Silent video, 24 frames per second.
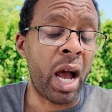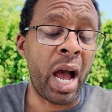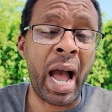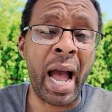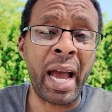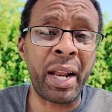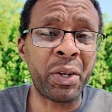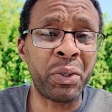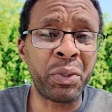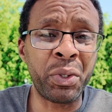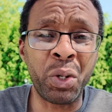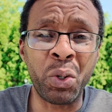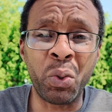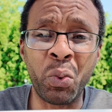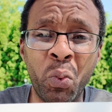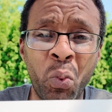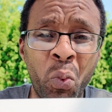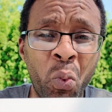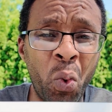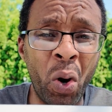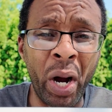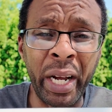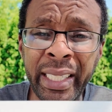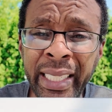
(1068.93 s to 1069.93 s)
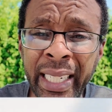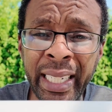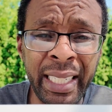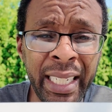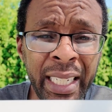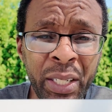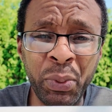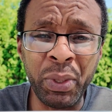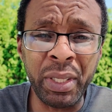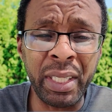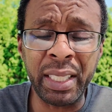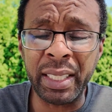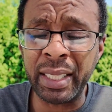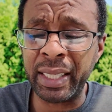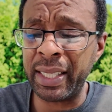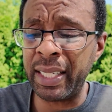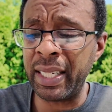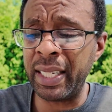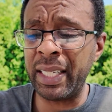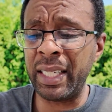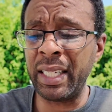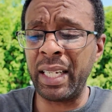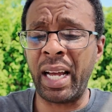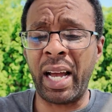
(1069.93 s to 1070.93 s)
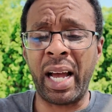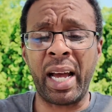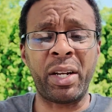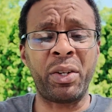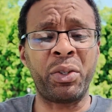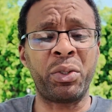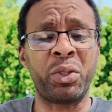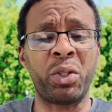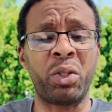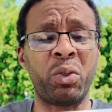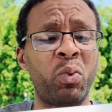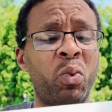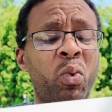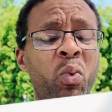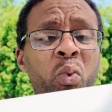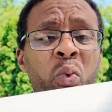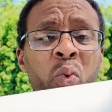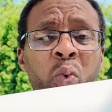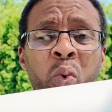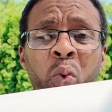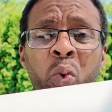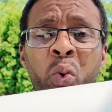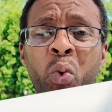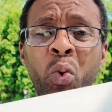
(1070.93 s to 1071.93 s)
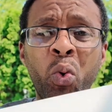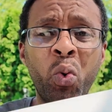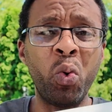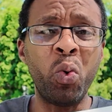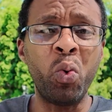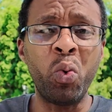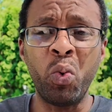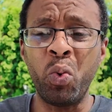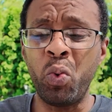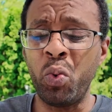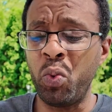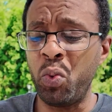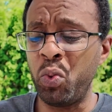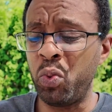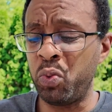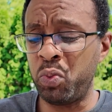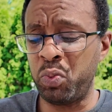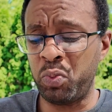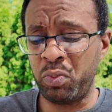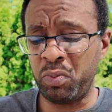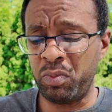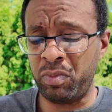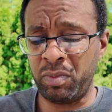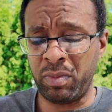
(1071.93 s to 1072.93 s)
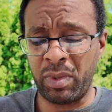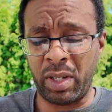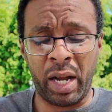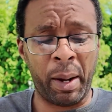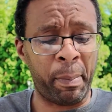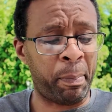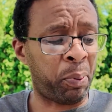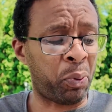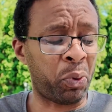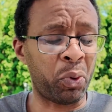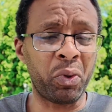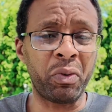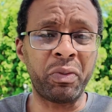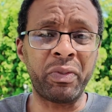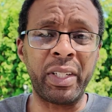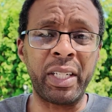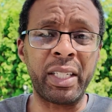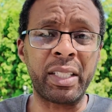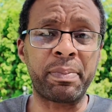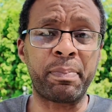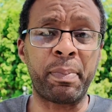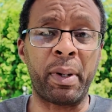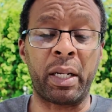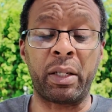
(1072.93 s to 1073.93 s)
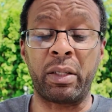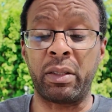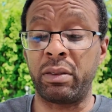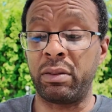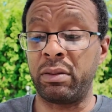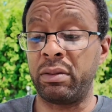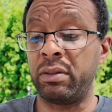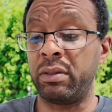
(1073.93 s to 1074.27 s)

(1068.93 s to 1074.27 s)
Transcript: don't know what they did with this thing. I don't know who approved this, but